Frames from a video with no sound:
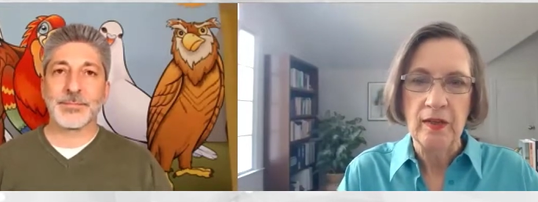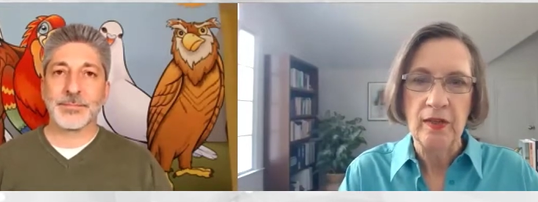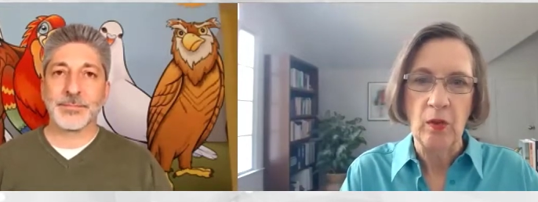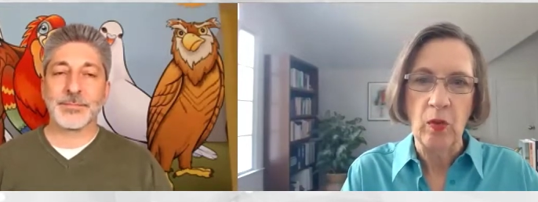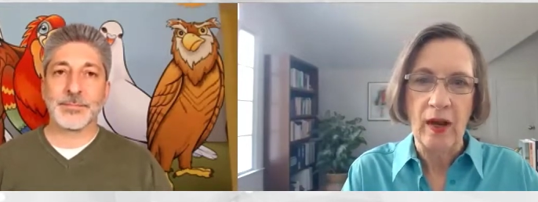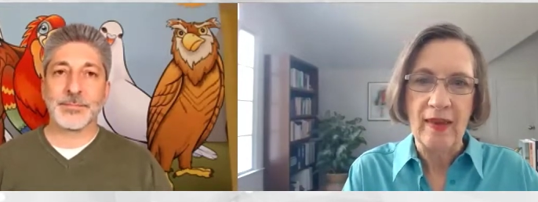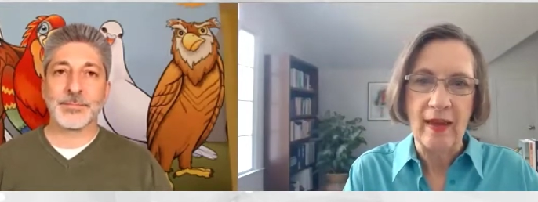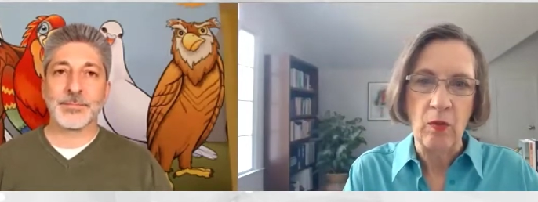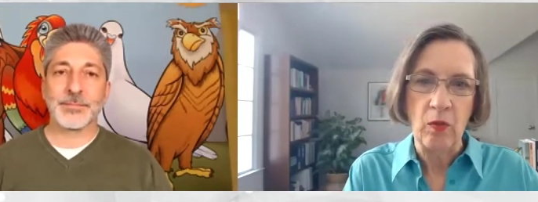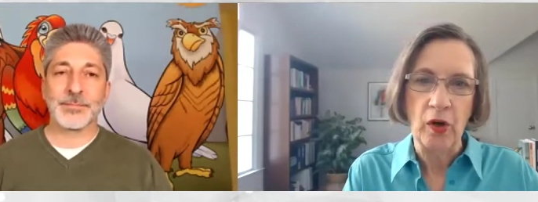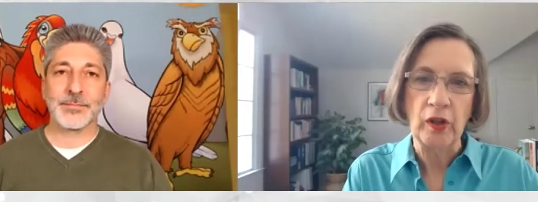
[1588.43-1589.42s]
Speaker 1: the way they
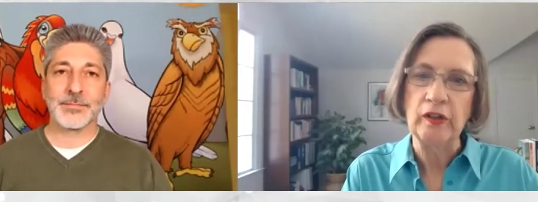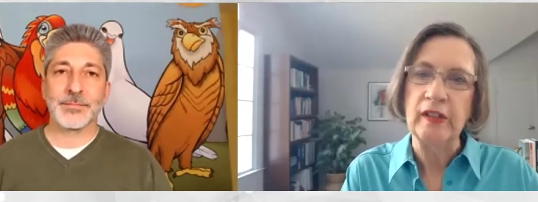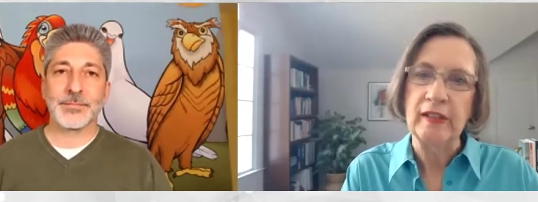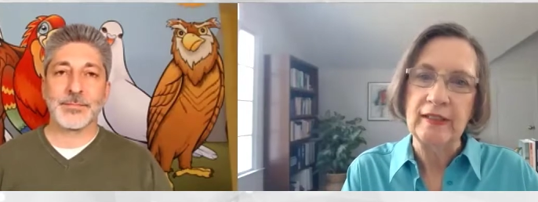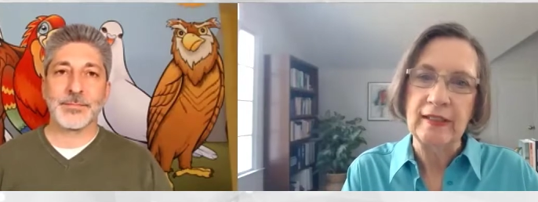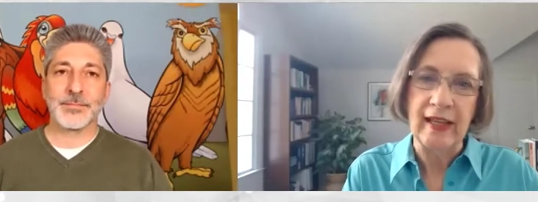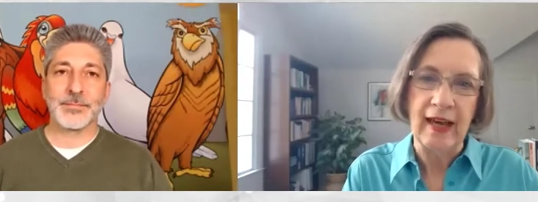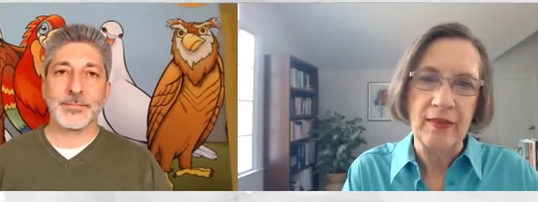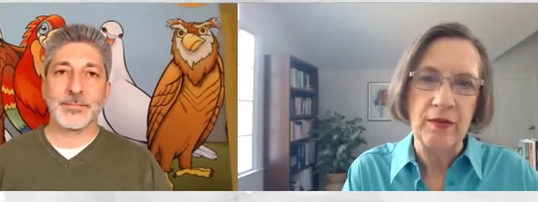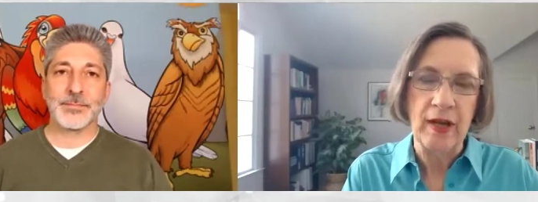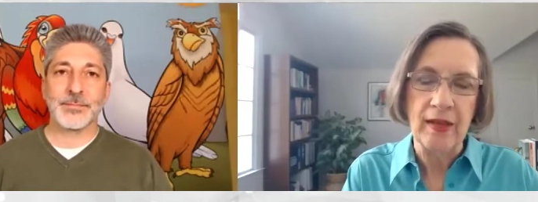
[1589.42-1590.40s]
worked
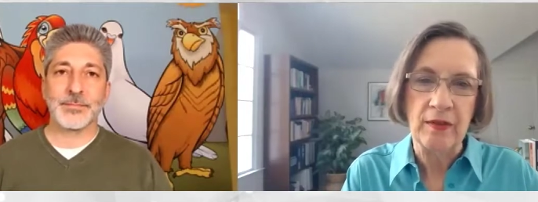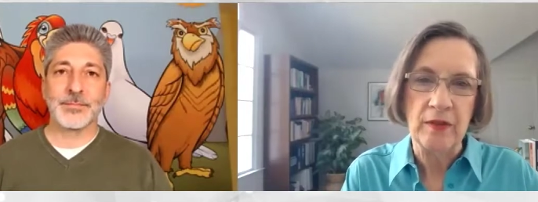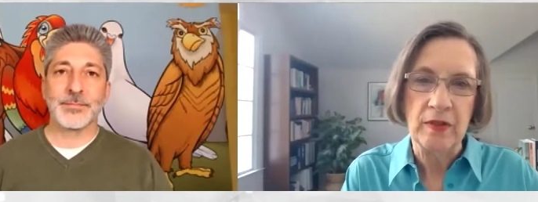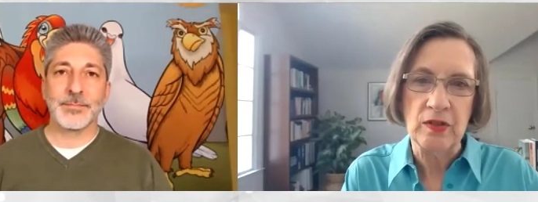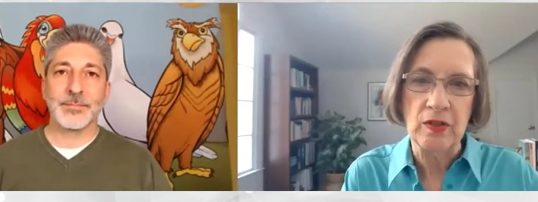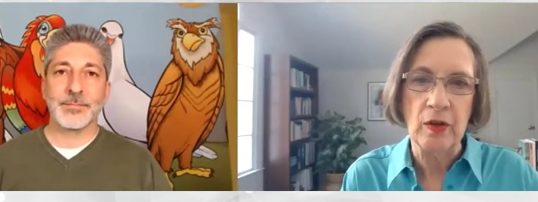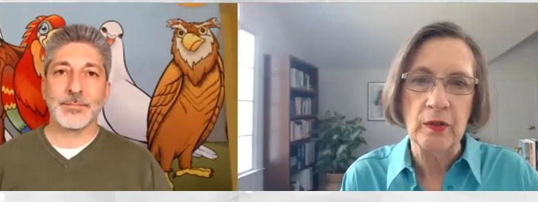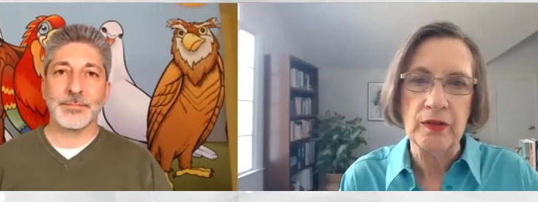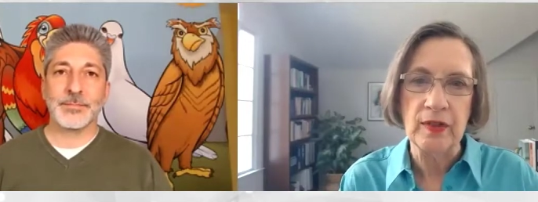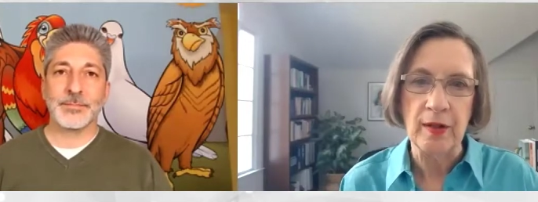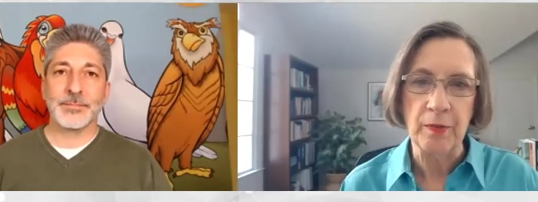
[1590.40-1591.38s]
together and the results
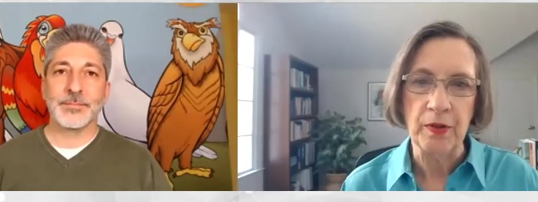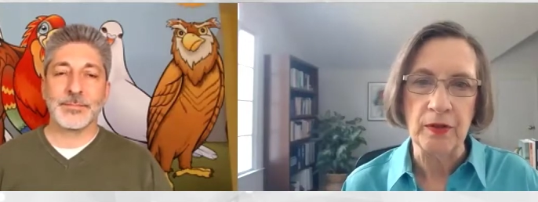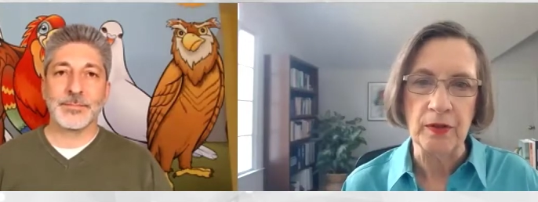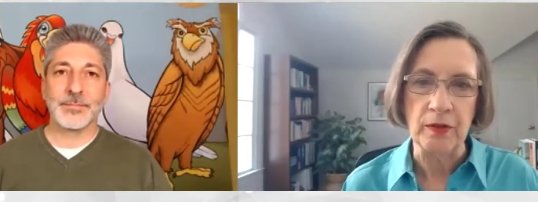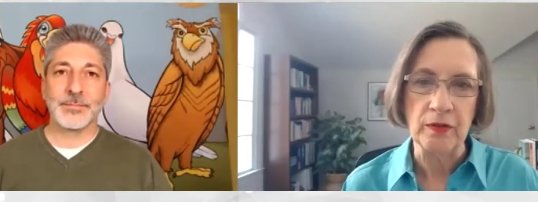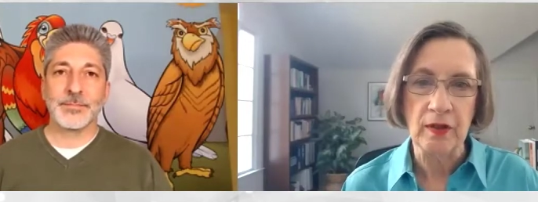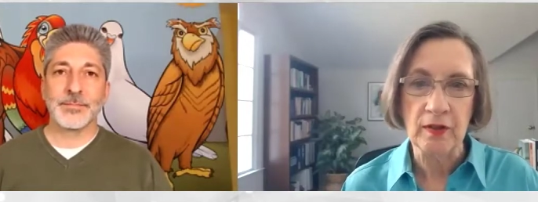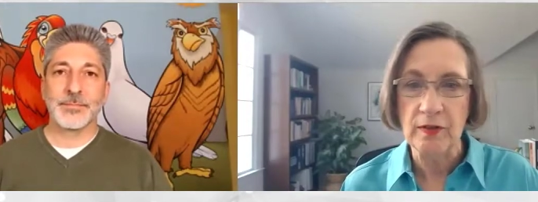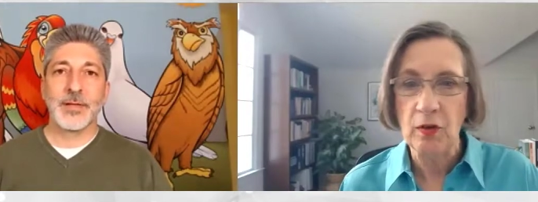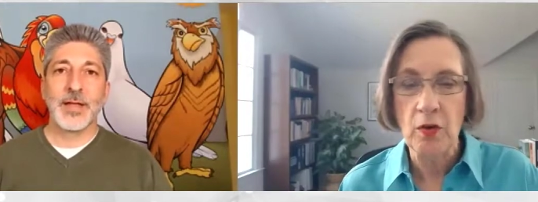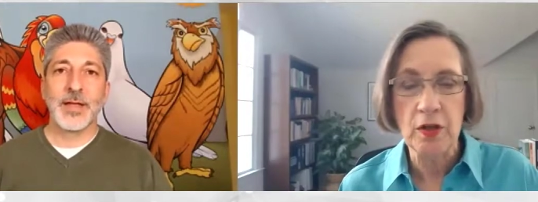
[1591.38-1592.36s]
they produced? Because,
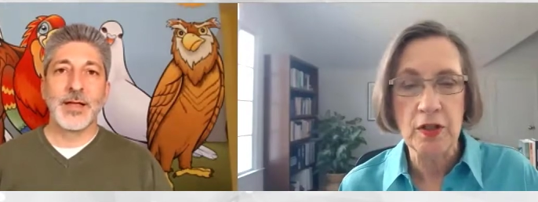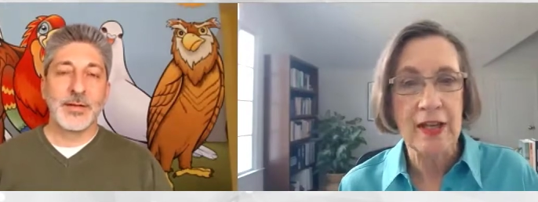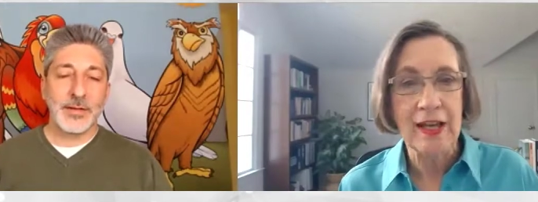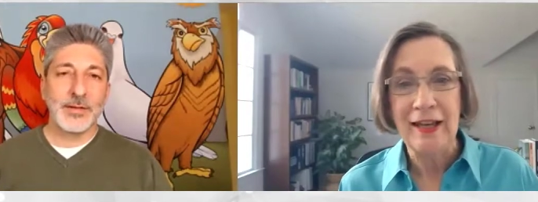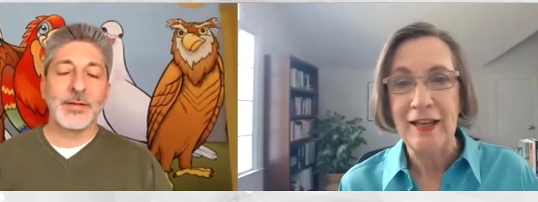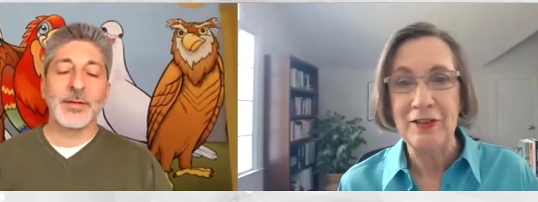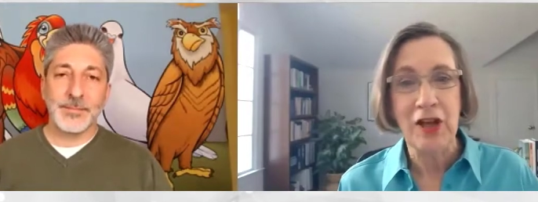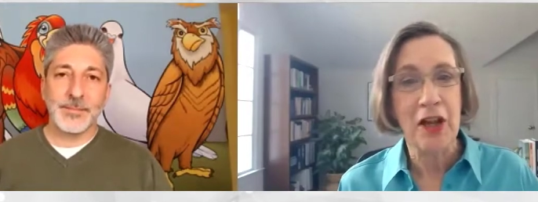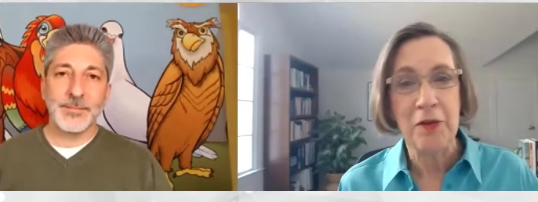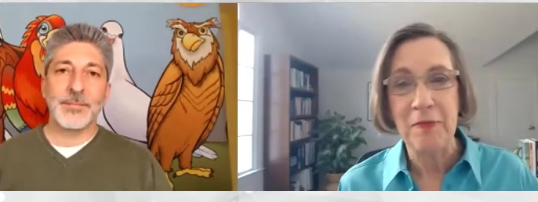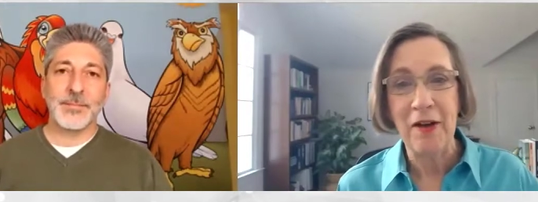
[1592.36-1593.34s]
of course, it's
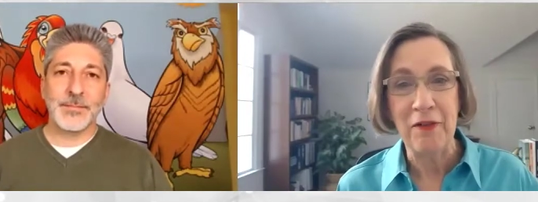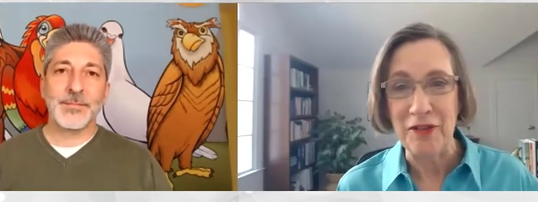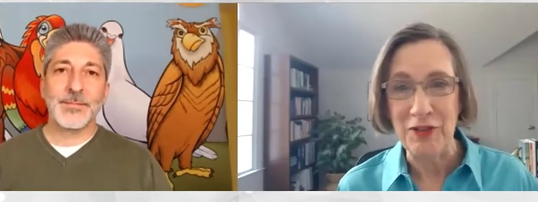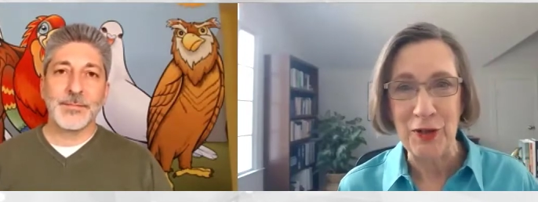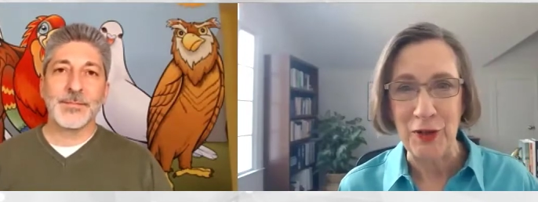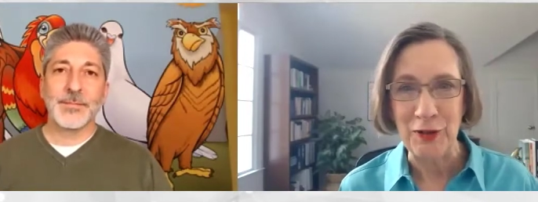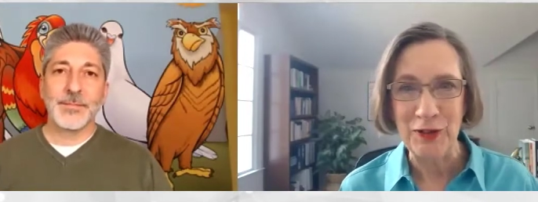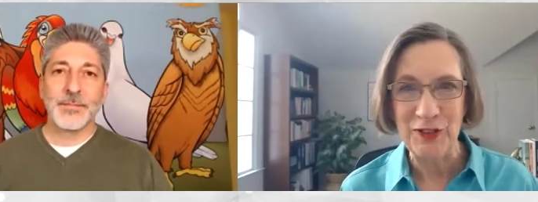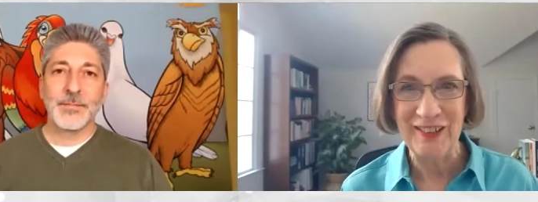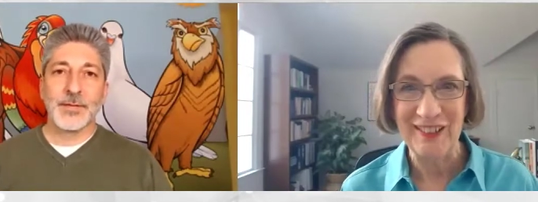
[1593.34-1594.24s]
all about results.